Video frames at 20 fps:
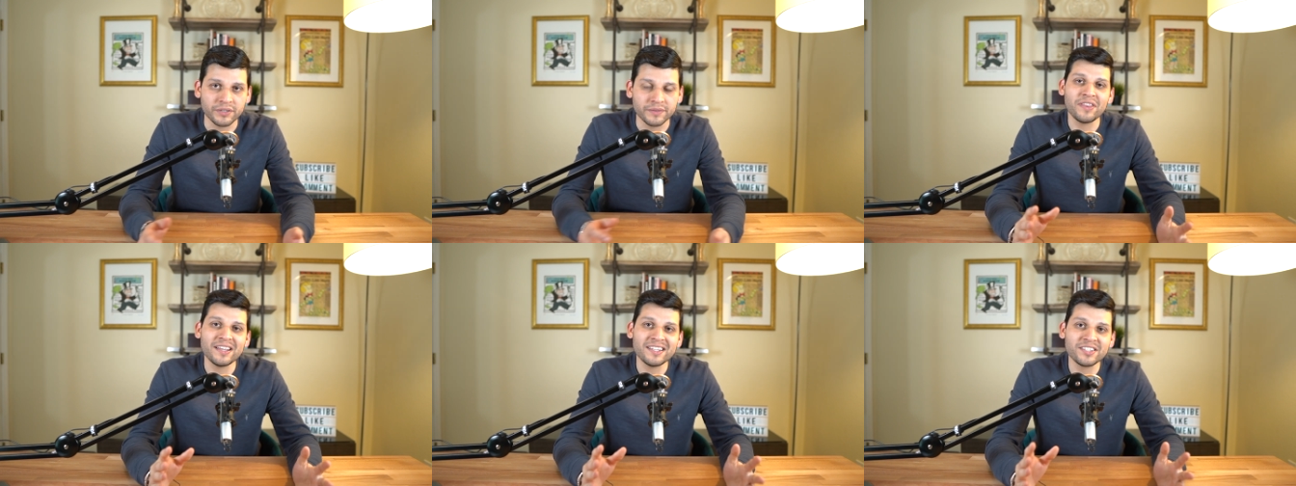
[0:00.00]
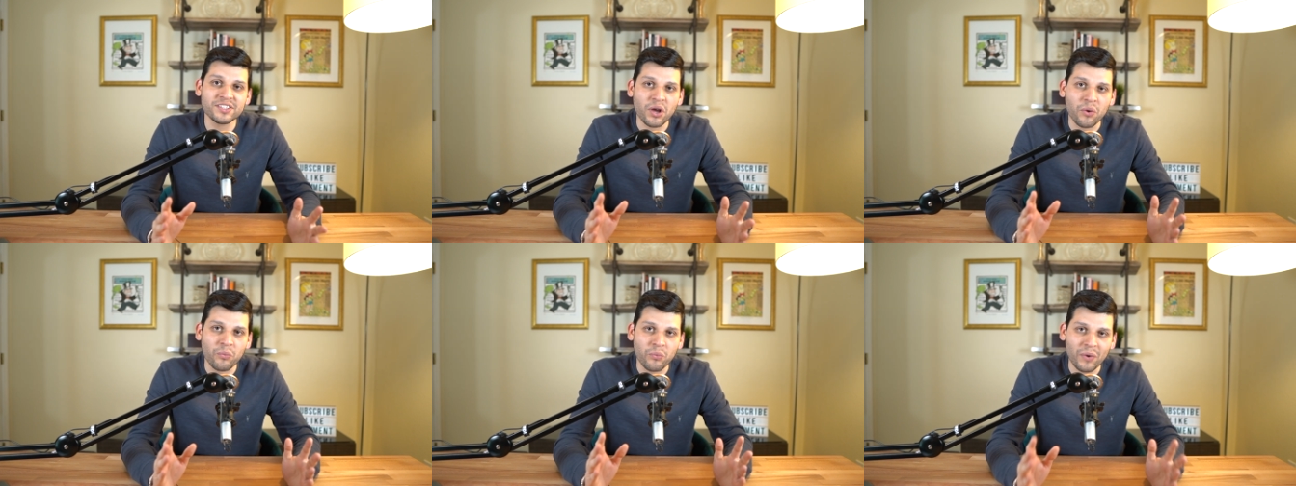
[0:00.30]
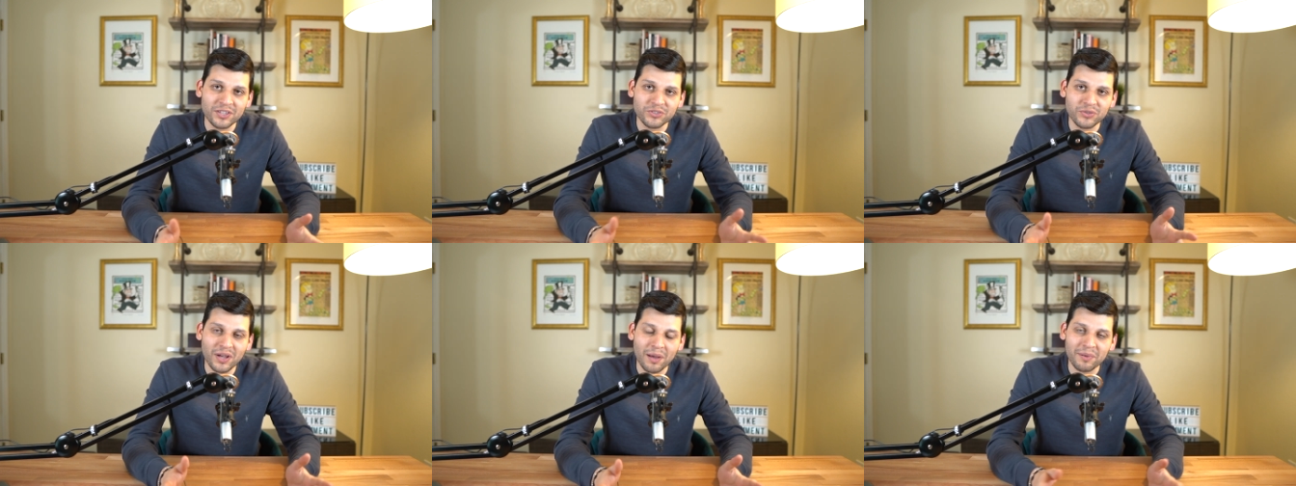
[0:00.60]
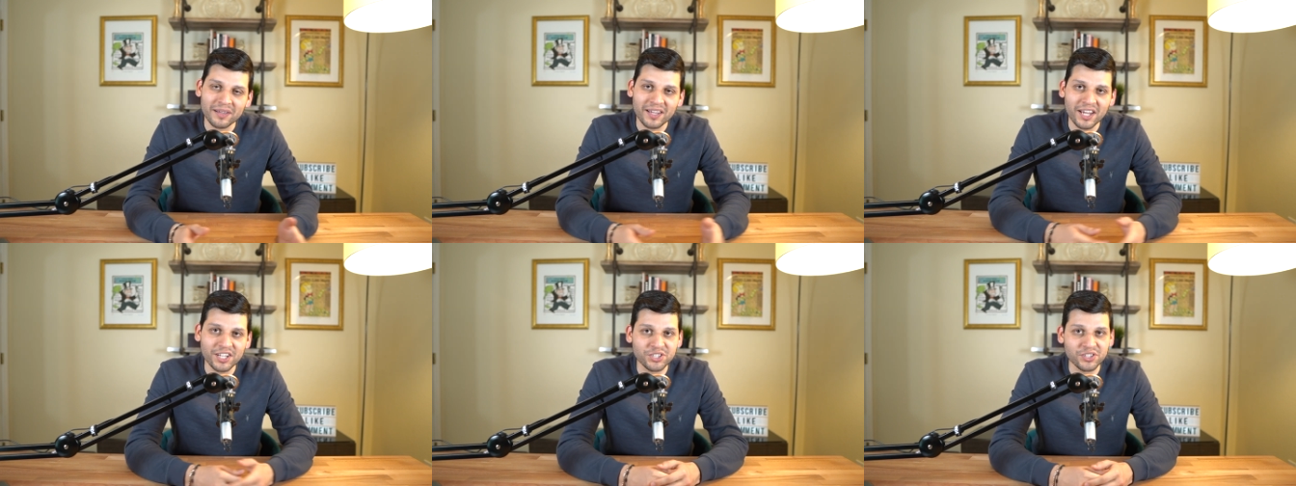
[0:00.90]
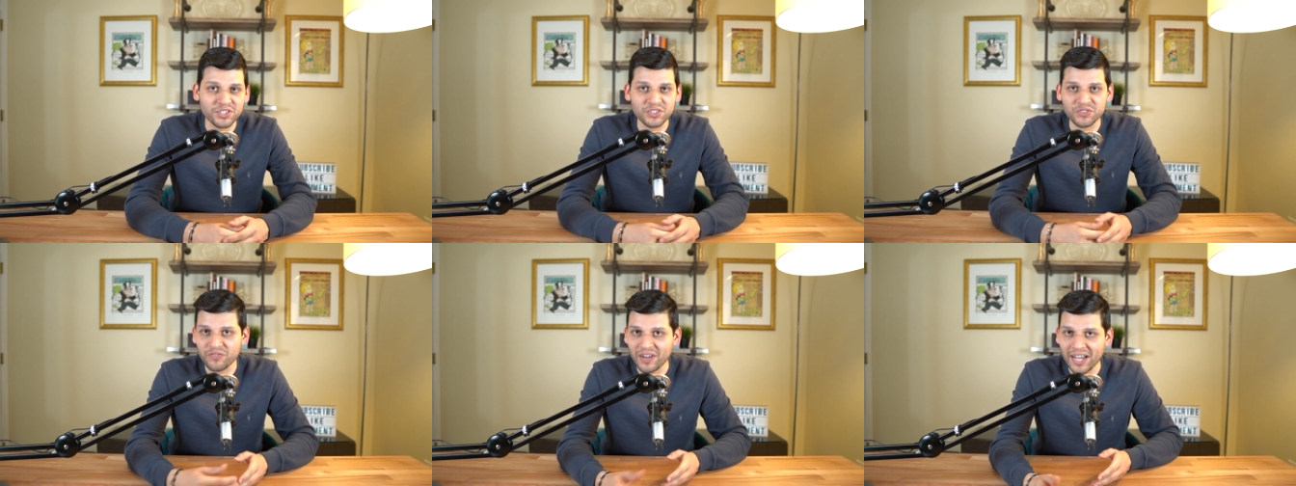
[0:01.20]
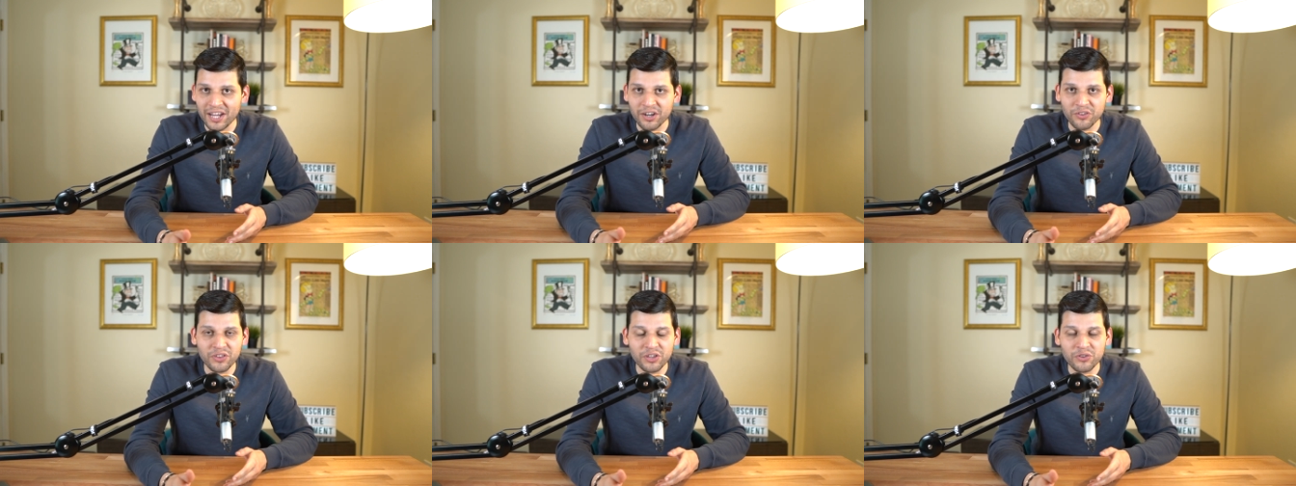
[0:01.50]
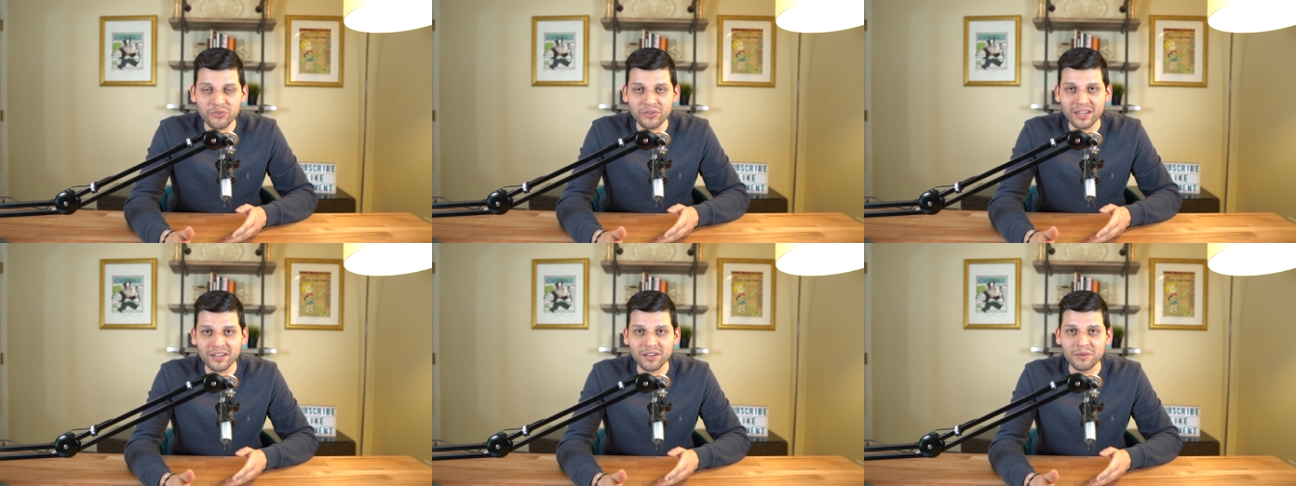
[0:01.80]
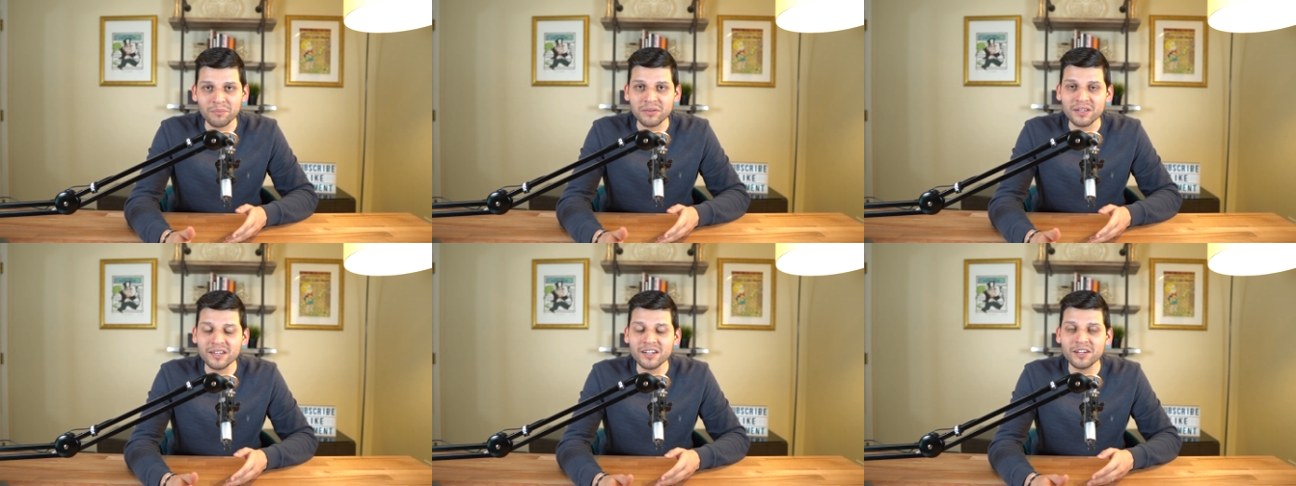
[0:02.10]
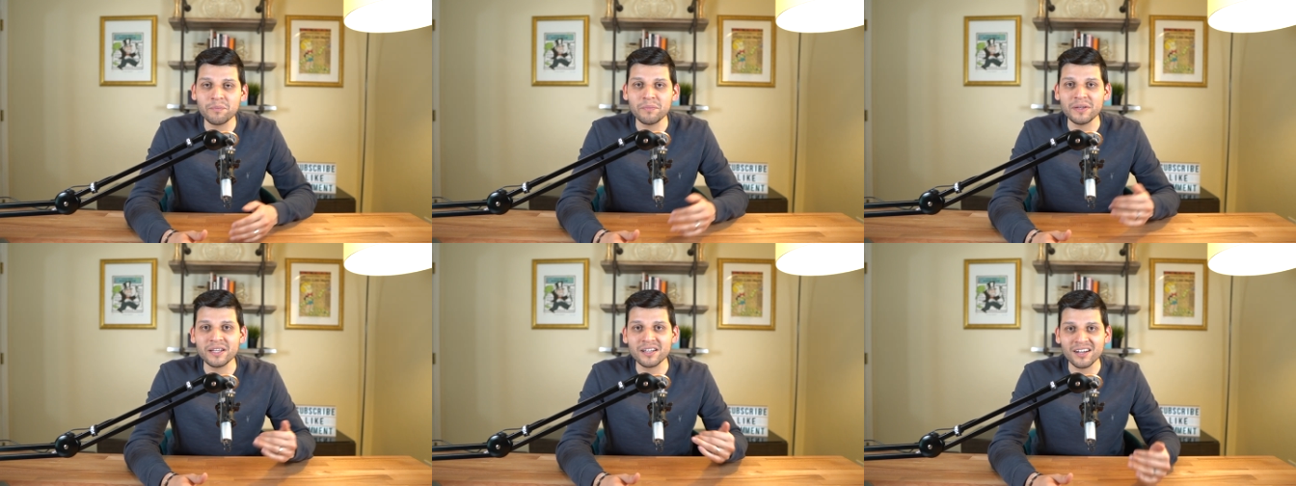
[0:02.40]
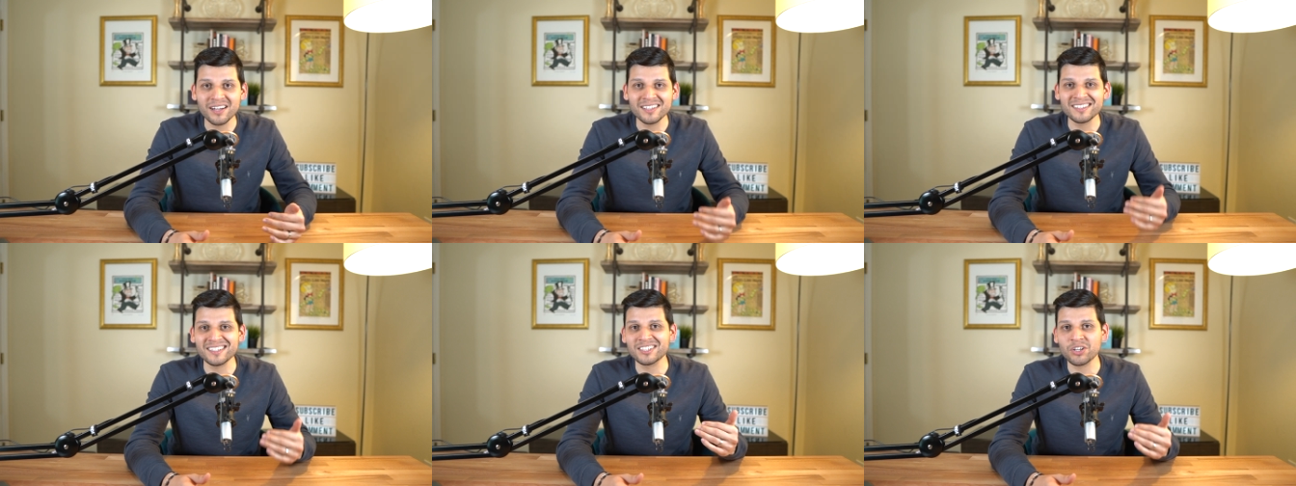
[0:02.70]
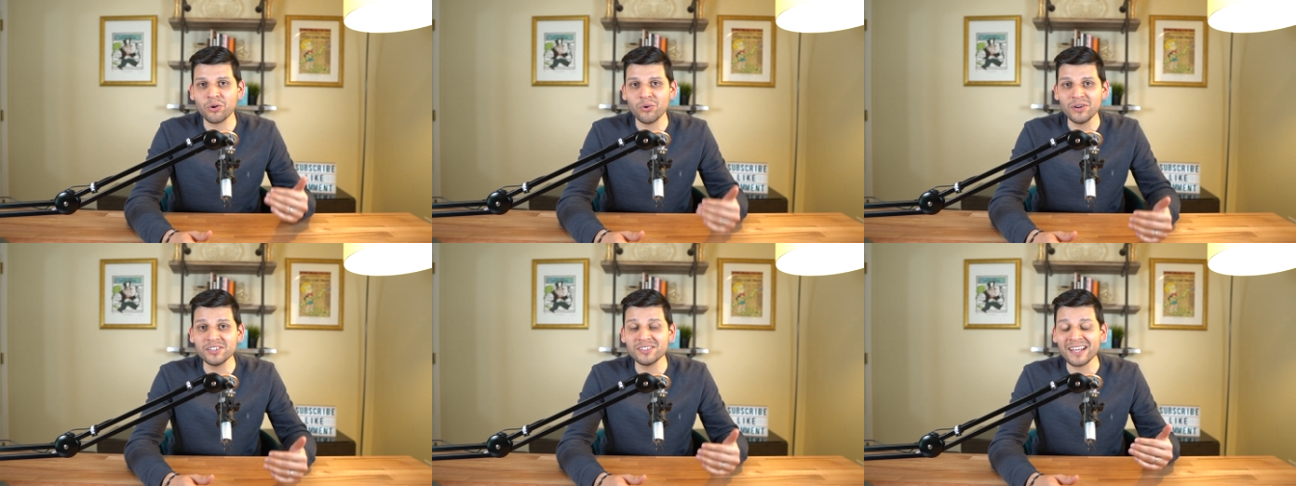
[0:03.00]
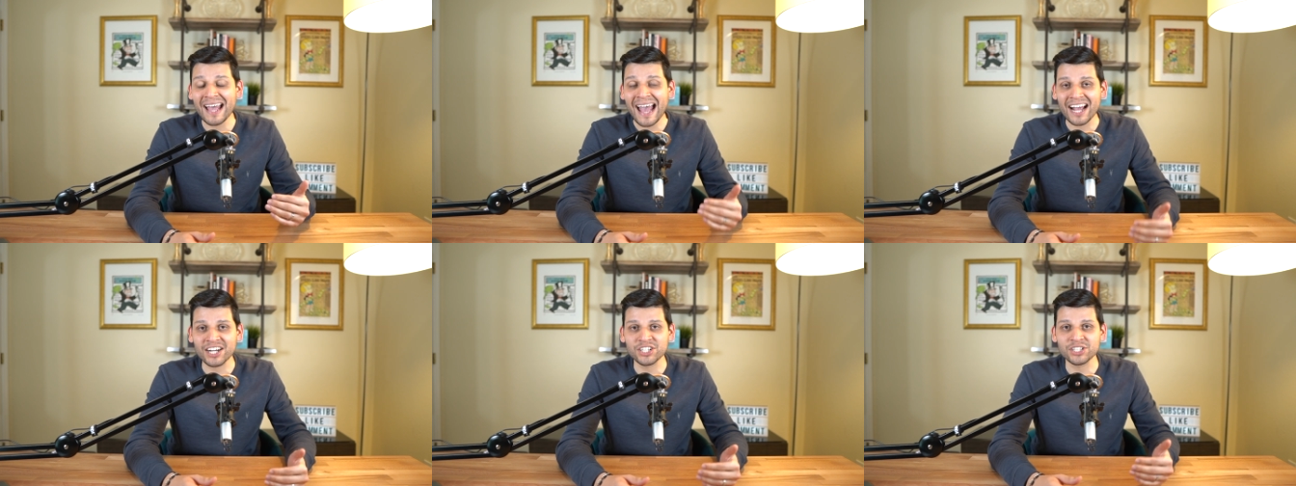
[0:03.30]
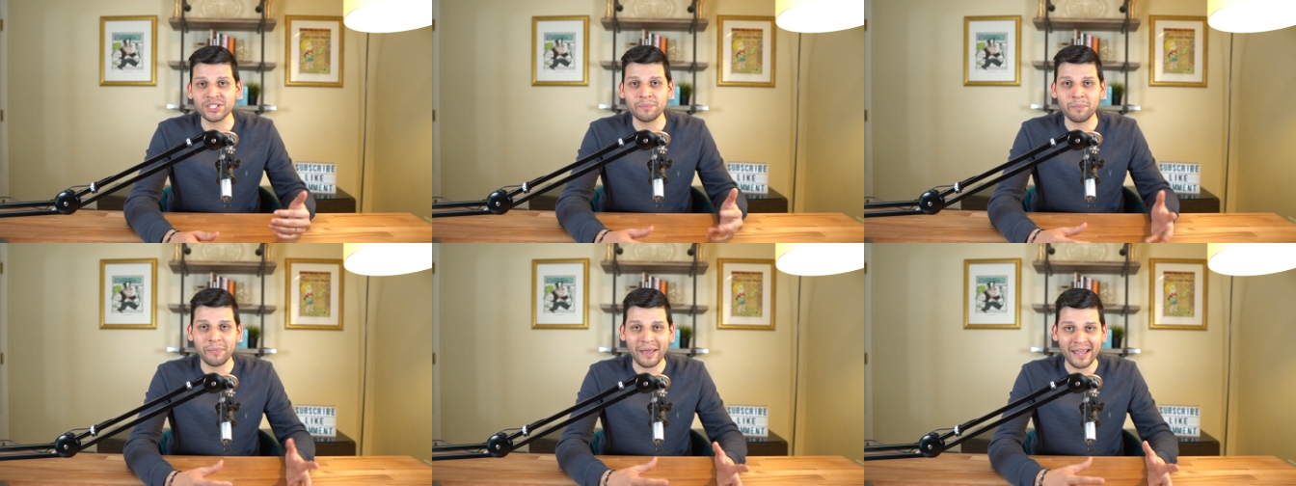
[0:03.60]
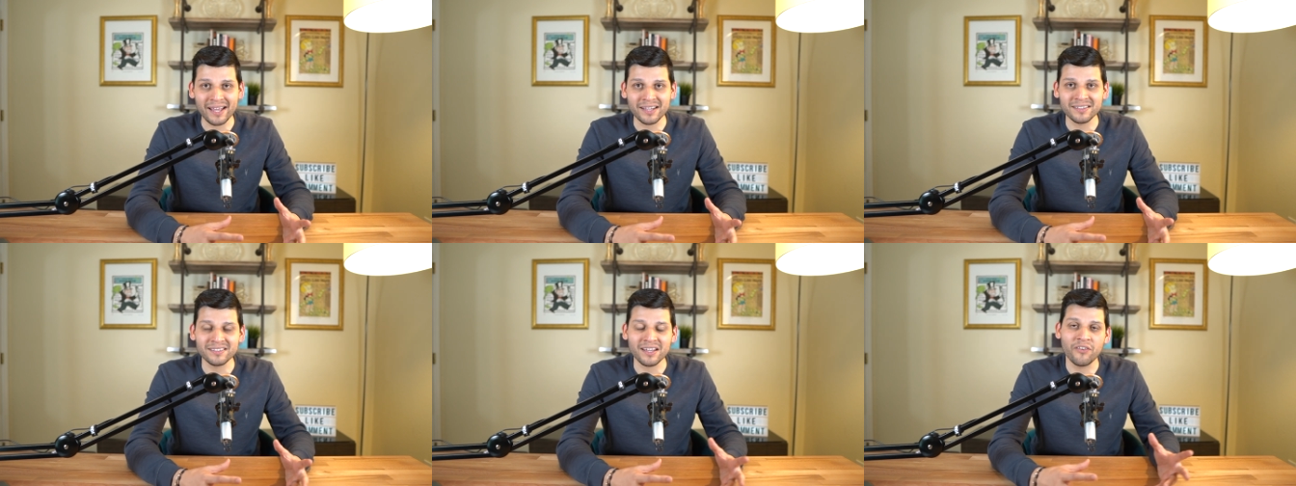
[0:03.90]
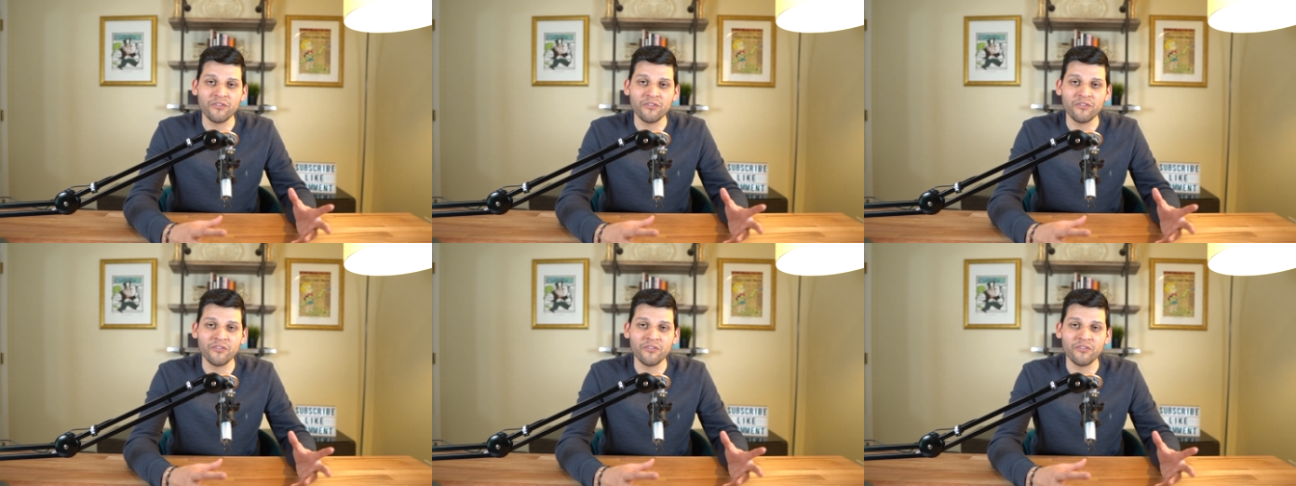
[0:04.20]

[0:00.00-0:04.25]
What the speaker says: This rental application is vital that you get completed because it's going to actually paint